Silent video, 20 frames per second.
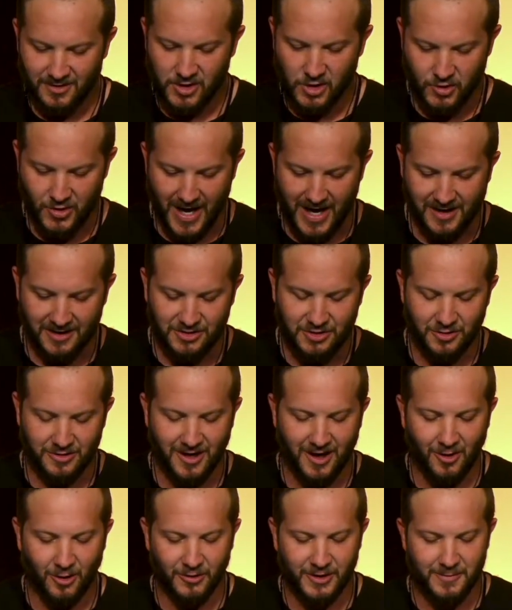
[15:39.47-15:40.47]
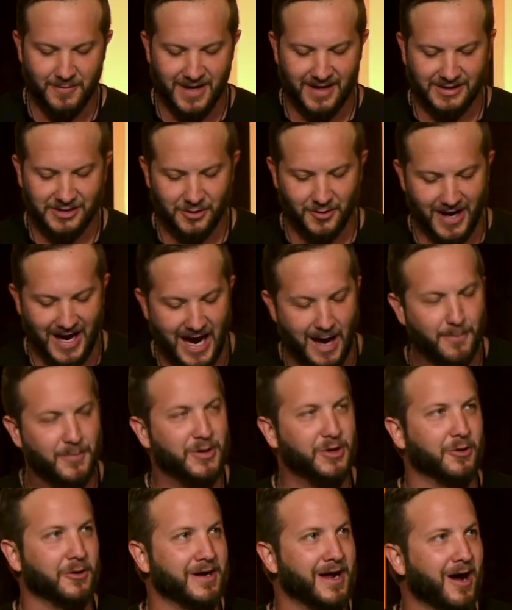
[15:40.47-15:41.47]
Gratitude not only makes you
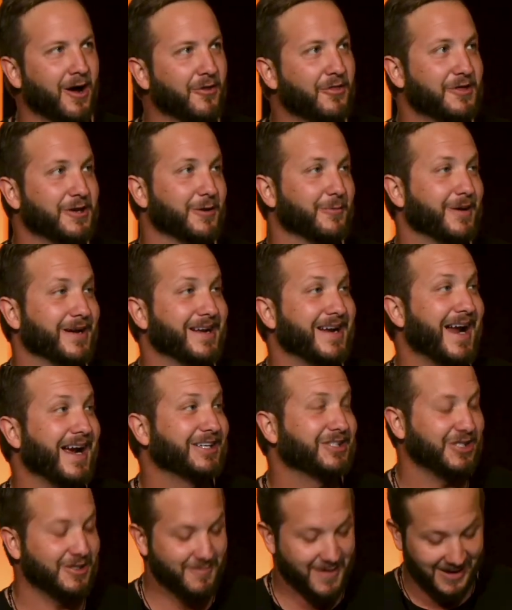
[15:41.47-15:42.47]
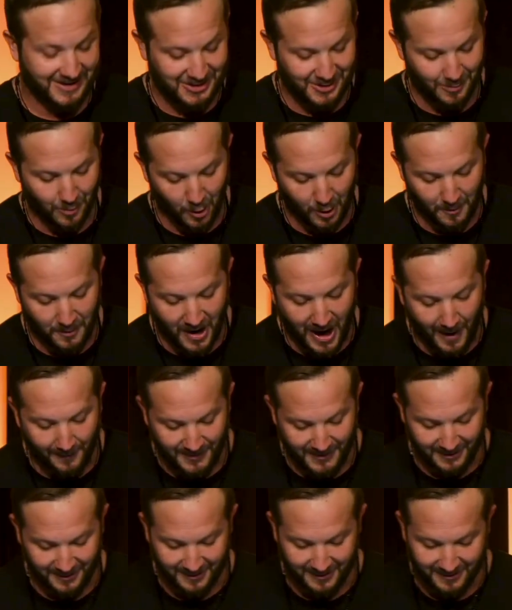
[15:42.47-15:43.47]
happier and healthier, but it actually makes you more
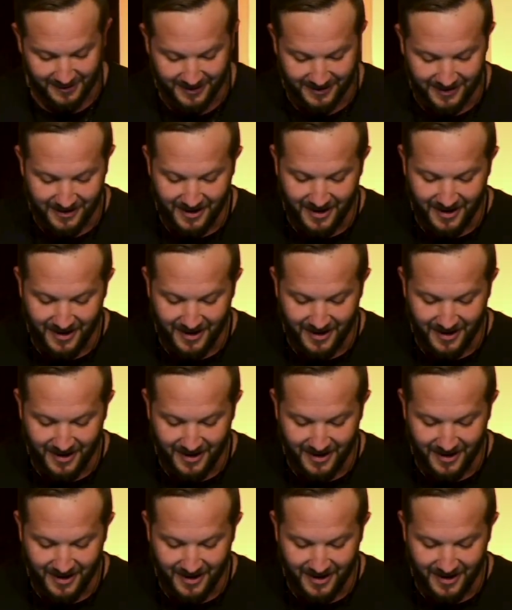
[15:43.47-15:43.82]
popular.